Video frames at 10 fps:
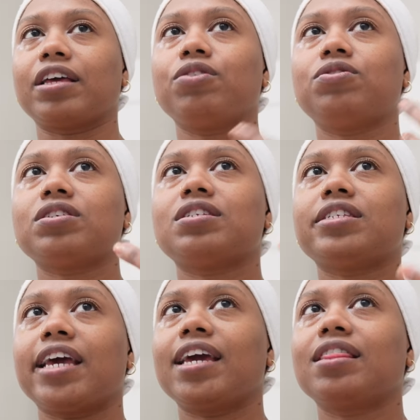Like, you
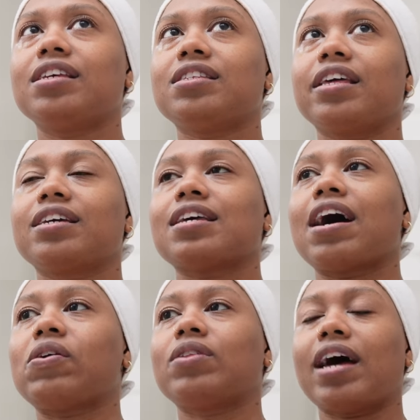just saying these things
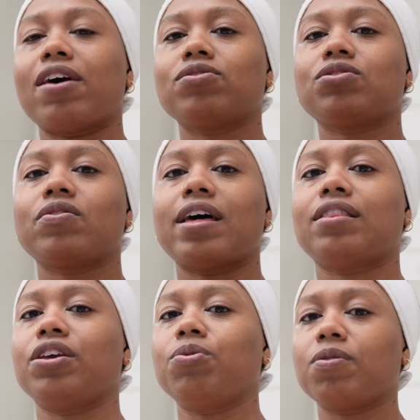out loud so that
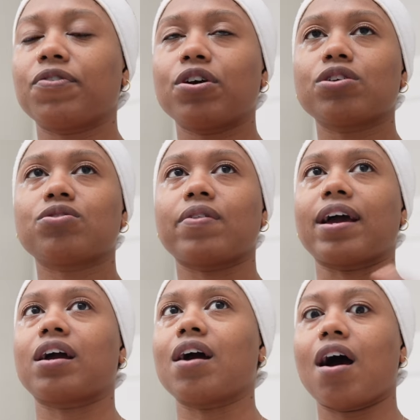the universe, so
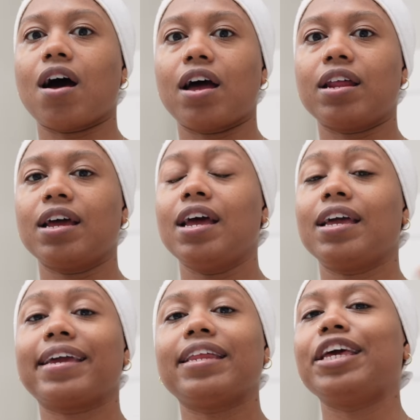that God
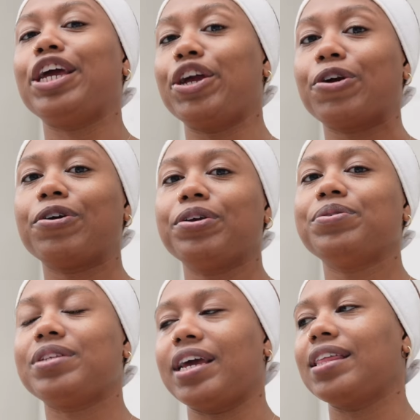can hear
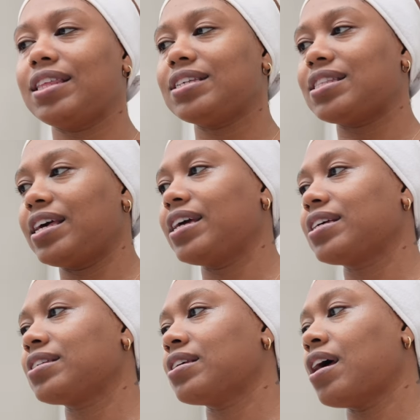you saying these
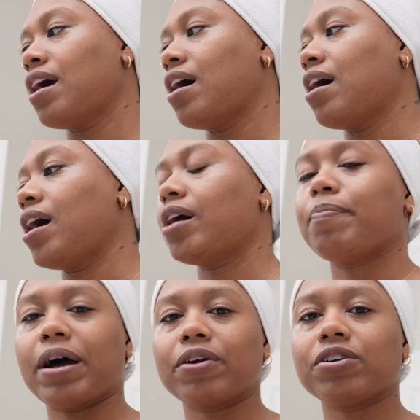things
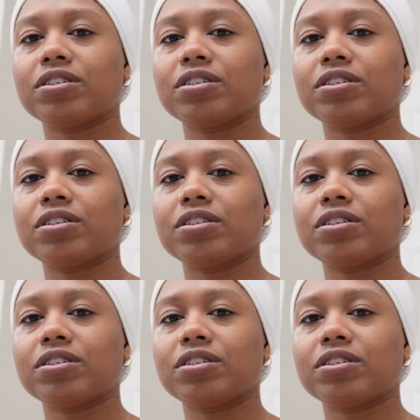about